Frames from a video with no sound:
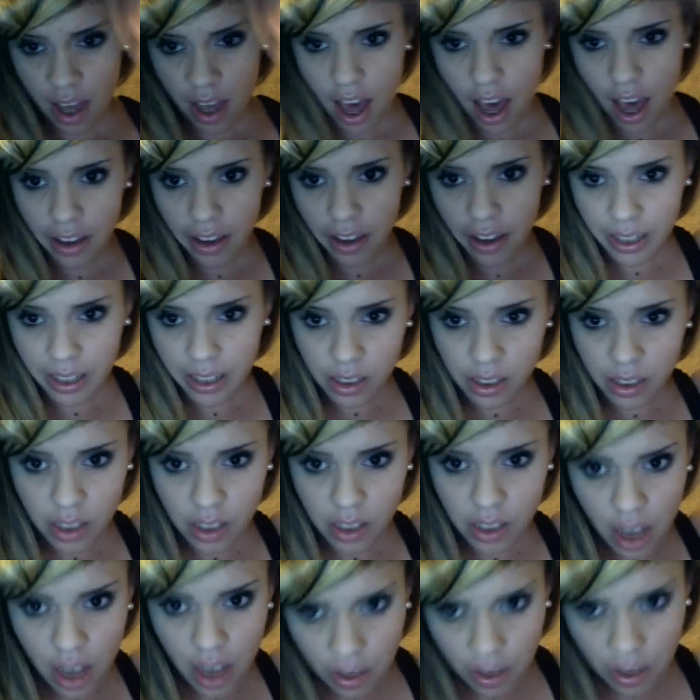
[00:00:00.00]
Alright,
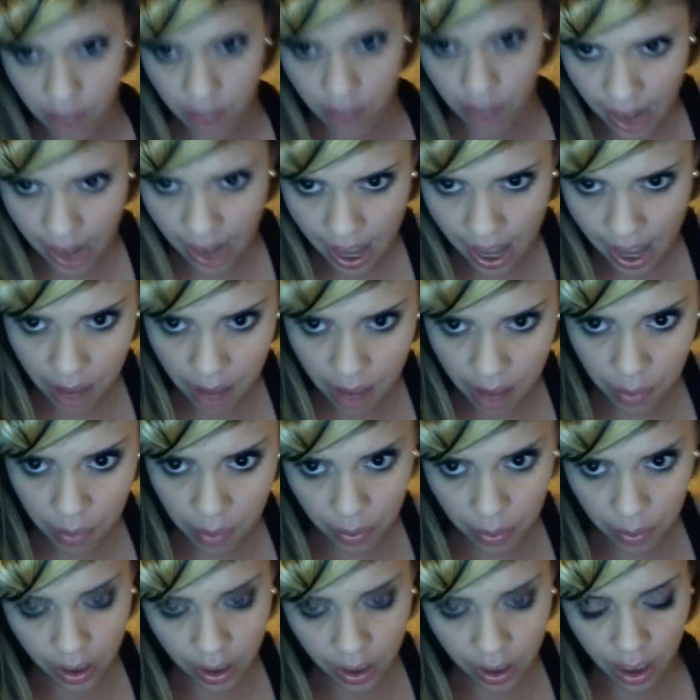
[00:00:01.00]
so now
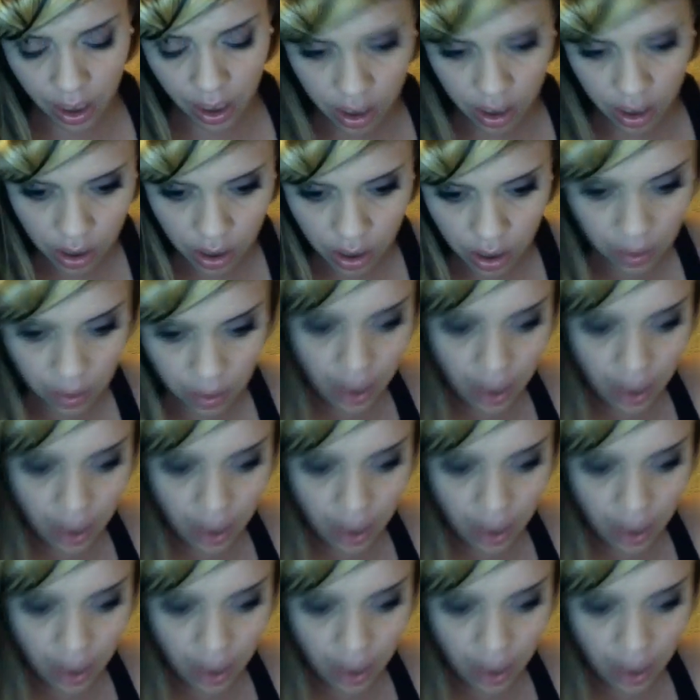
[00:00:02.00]
what we're going to do